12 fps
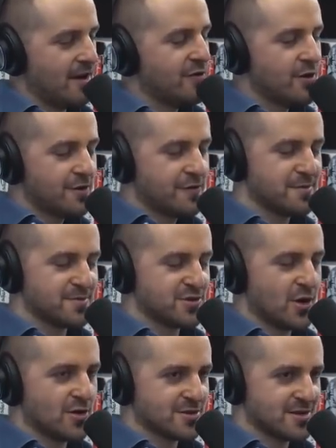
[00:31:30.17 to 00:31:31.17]
I've heard from
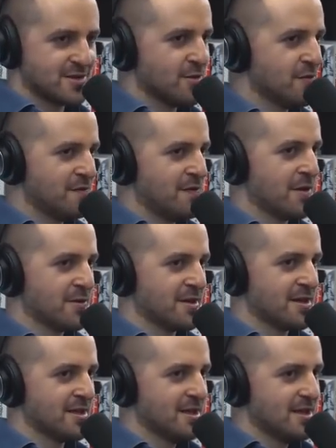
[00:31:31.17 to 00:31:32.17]
Josh that you're
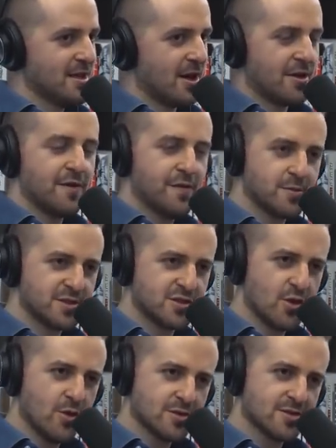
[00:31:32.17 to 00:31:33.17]
very, I don't know if it was
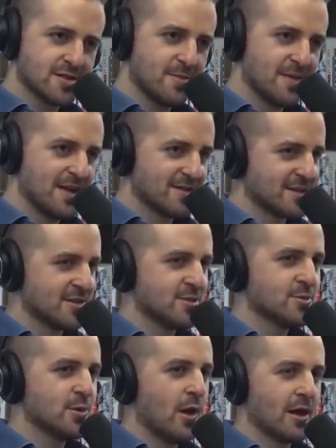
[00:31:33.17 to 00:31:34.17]
Josh or someone else, that
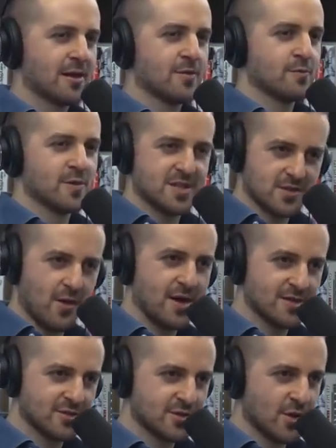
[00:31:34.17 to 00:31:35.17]
you would like
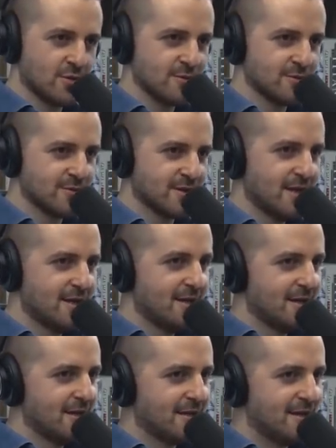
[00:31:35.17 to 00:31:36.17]
recite shows
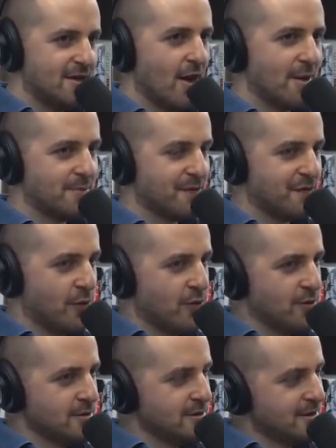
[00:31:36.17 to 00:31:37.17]
the night
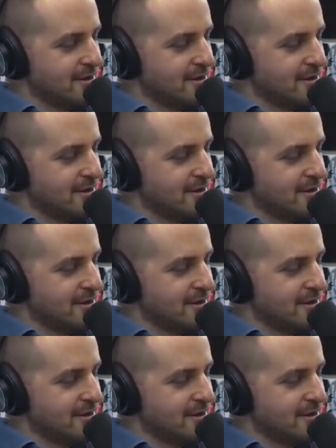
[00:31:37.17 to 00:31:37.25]
before.